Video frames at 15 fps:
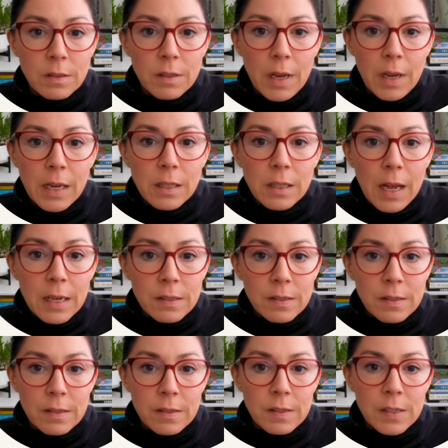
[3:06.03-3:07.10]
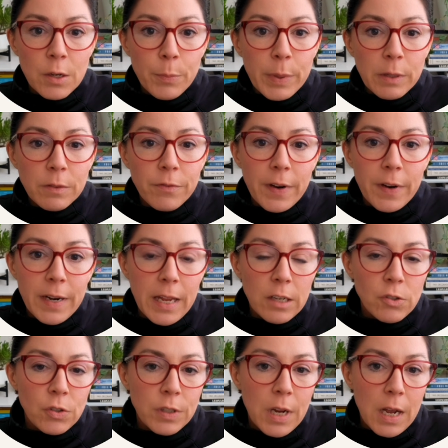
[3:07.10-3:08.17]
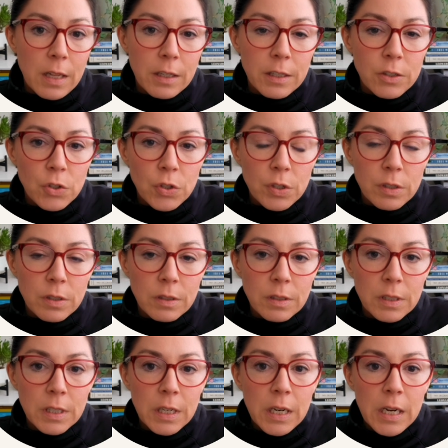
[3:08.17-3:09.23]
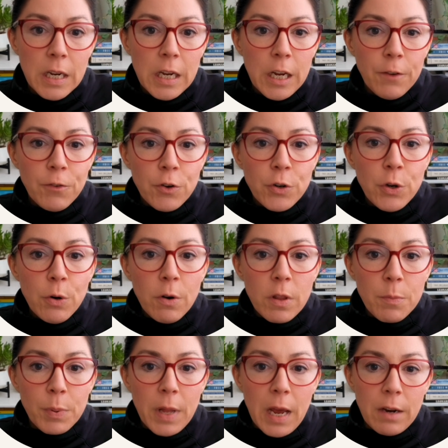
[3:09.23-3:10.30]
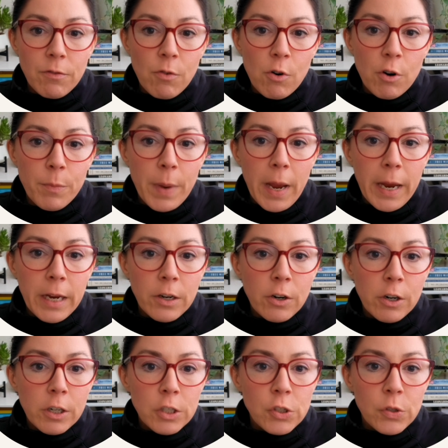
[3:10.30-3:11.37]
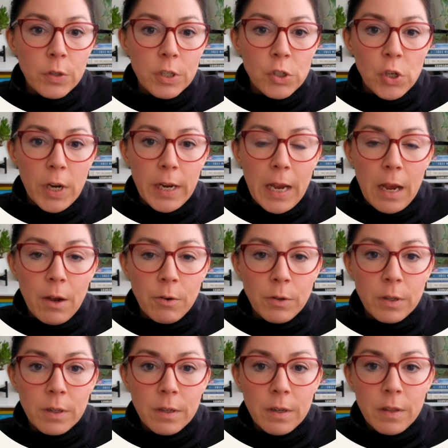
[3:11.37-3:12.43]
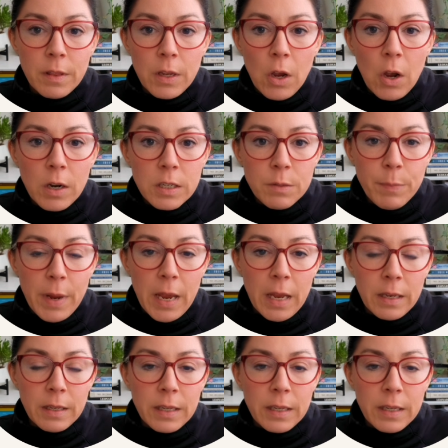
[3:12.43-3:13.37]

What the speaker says: and classes to build financial knowledge. If you're new to the platform, I encourage you to check out the on-demand